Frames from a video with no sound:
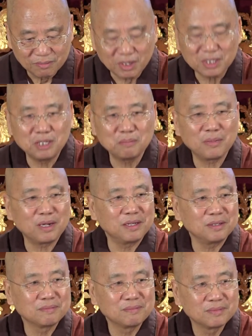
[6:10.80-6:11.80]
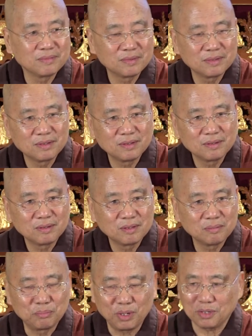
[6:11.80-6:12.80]
Why did my
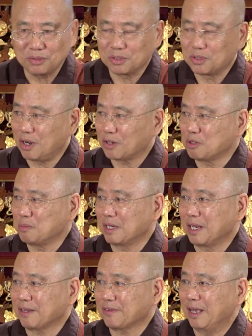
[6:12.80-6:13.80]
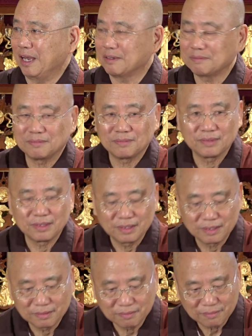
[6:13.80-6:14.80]
brother talk to me like that?
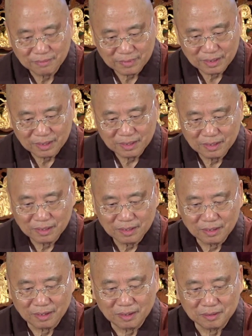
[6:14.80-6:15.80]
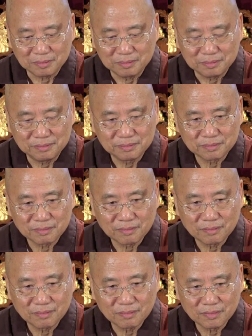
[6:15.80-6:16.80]

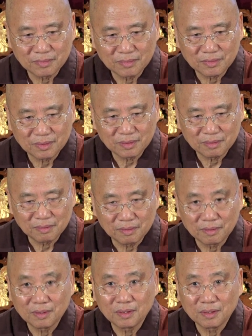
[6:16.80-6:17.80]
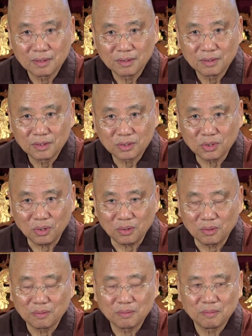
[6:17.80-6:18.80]

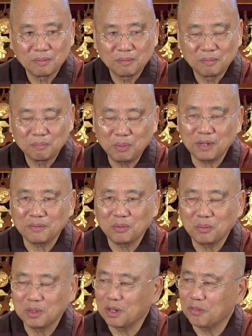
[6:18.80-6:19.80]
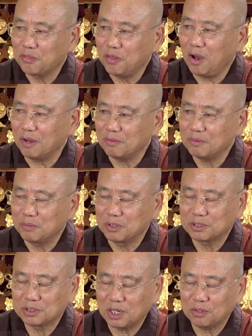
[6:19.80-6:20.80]
But when
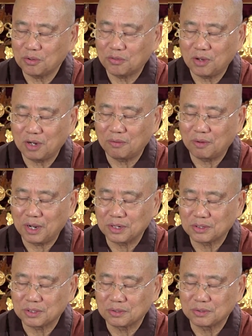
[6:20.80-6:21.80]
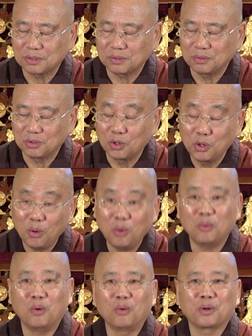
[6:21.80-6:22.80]
such a thought arises,
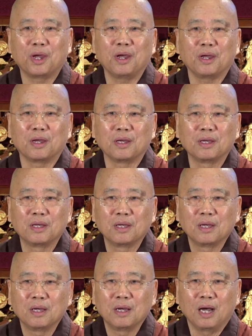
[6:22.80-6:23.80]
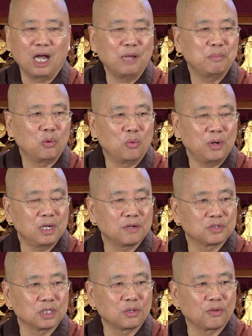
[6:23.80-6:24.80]
okay, I am aware
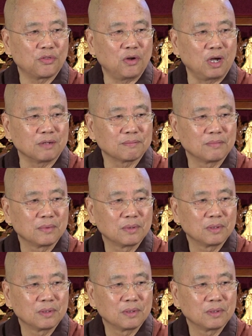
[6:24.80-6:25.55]
of such a thought.